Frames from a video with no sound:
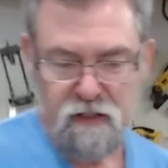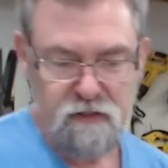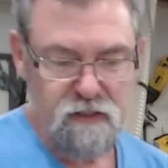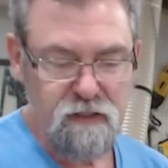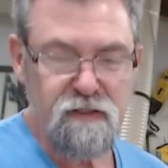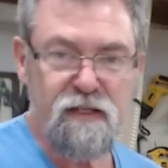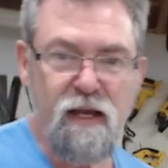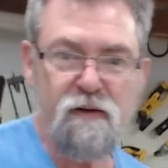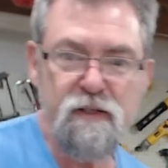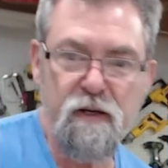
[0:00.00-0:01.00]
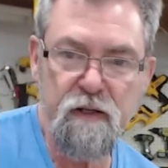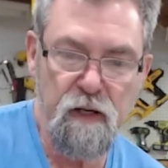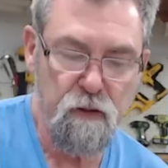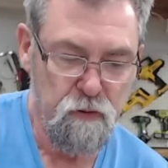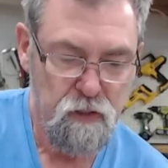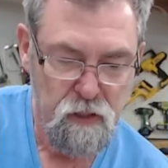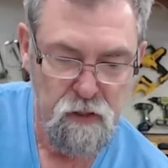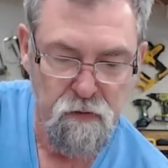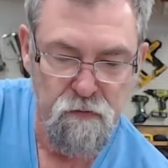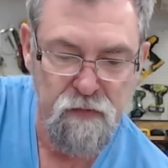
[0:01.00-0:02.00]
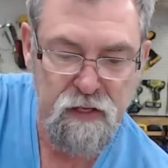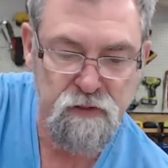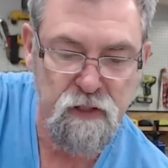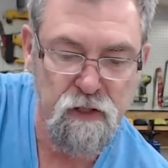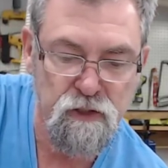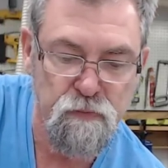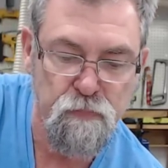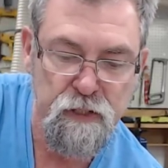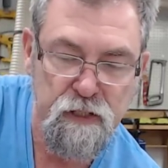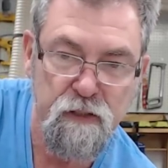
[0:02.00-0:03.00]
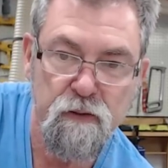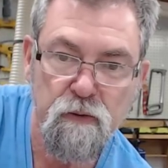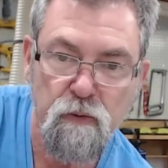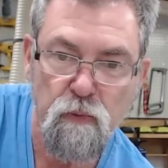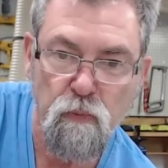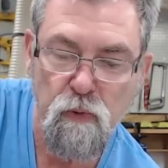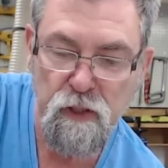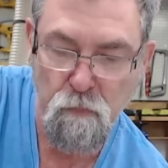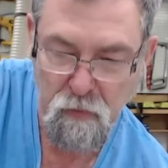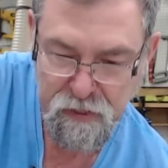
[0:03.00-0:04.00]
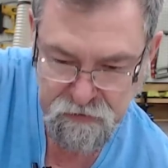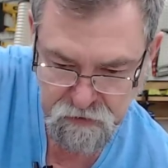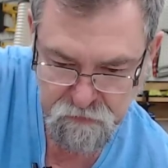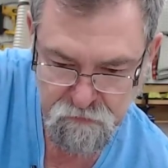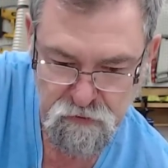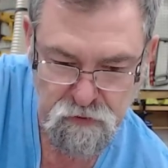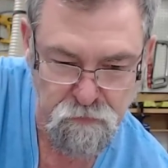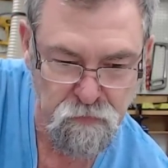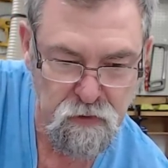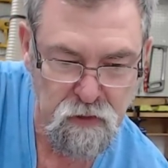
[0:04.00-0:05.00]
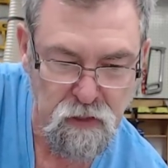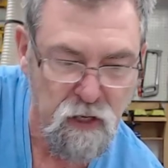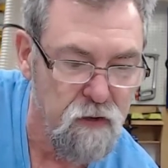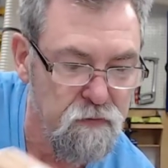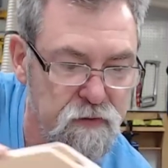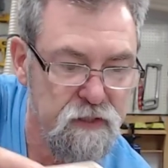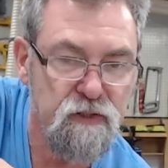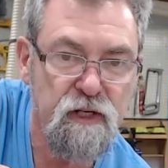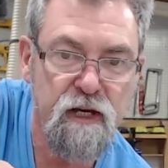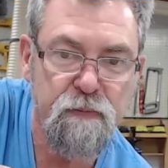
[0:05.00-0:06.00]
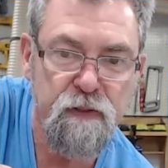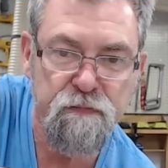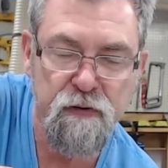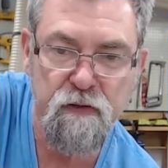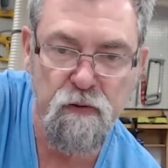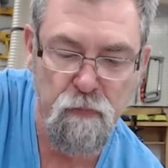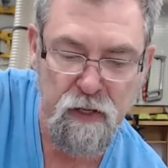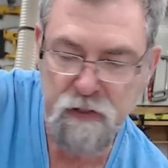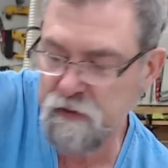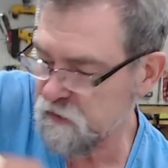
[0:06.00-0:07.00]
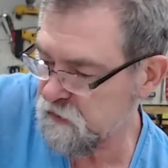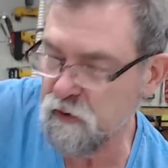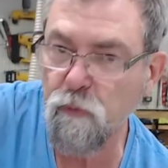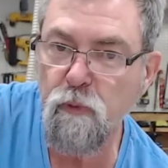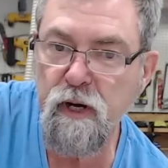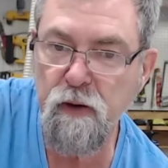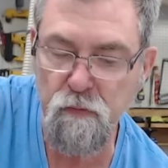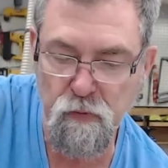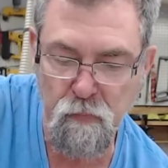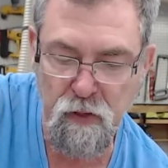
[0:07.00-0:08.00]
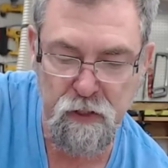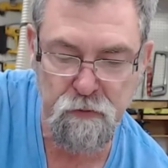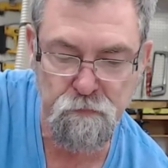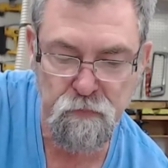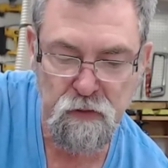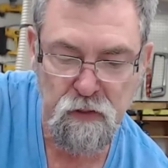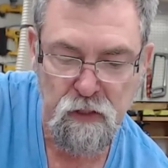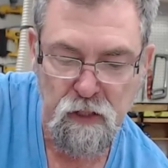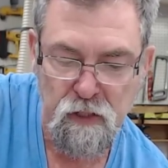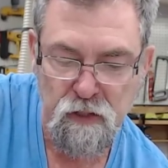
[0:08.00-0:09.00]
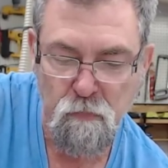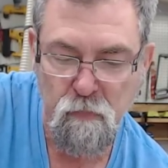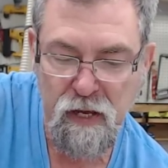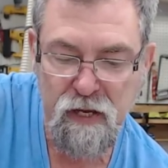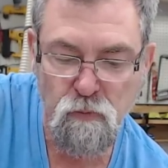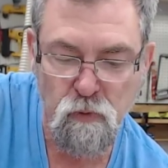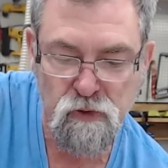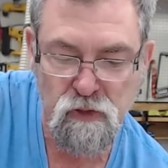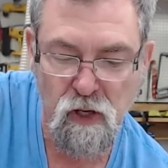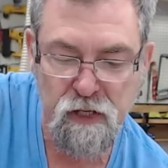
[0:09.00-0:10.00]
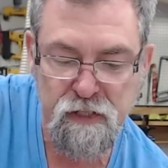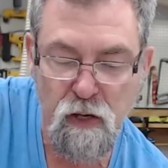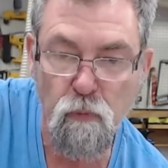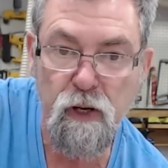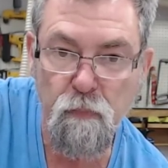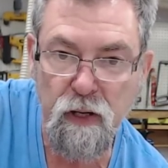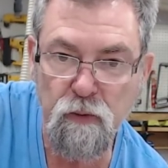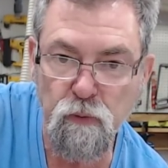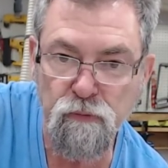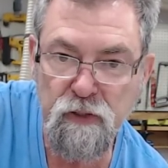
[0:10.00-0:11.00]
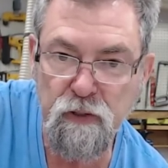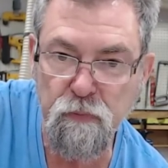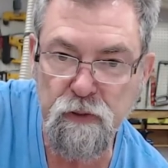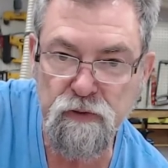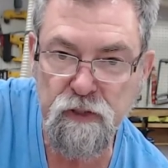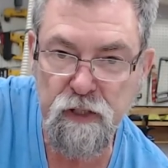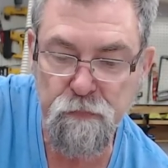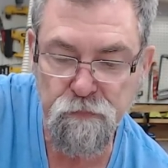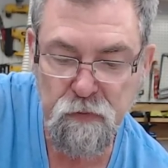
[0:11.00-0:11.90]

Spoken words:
So you can see how it's going to go. That's going to be where the blade lives. This is going to be the front of the plane. This is the rear of the plane. The blade will slide down where my little finger is there.